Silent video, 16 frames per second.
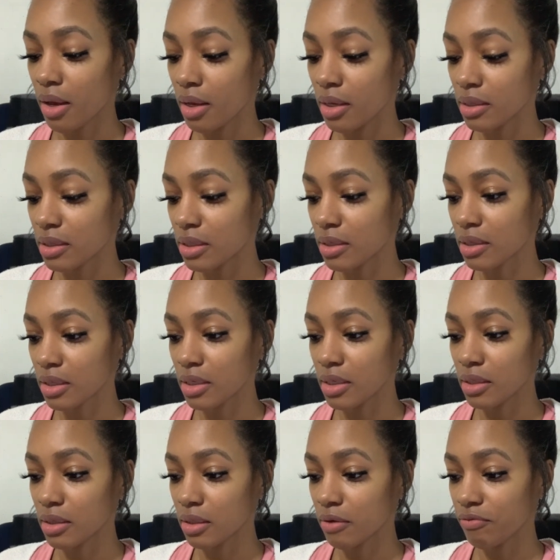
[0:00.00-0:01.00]
16
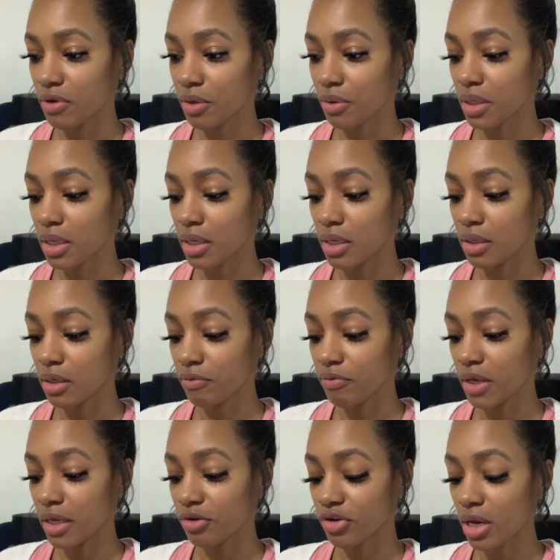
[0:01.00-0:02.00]
to the very end of
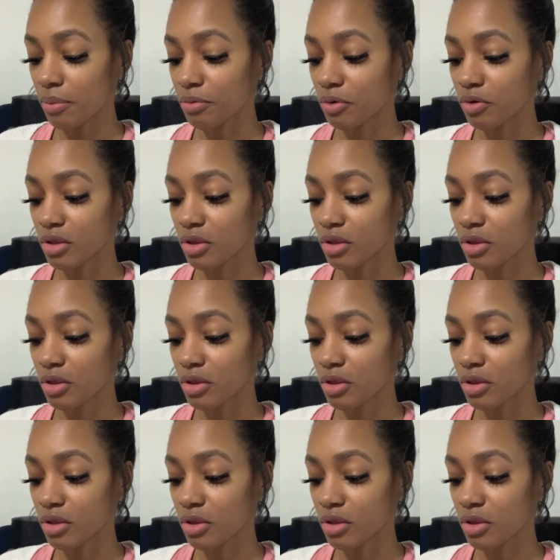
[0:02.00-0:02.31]
that chapter.